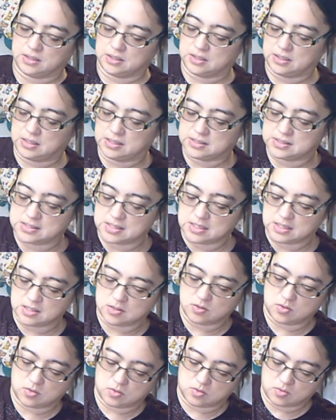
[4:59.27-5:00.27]
it's a
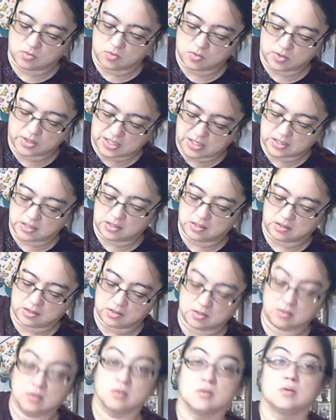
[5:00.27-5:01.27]
organic
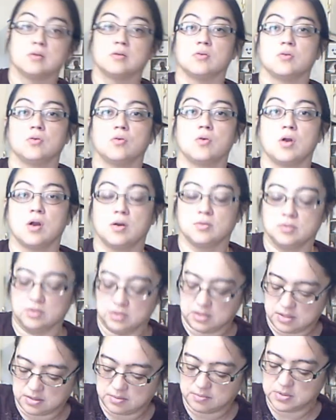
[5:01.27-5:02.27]
ground
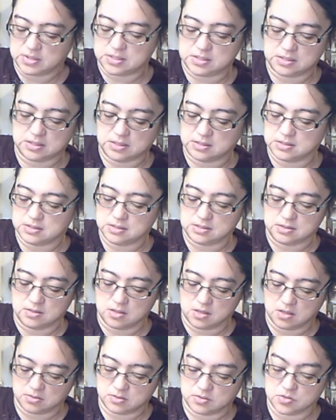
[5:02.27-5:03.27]
lamb. It's
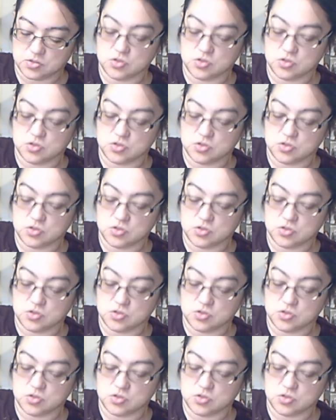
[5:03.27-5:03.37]
not, there's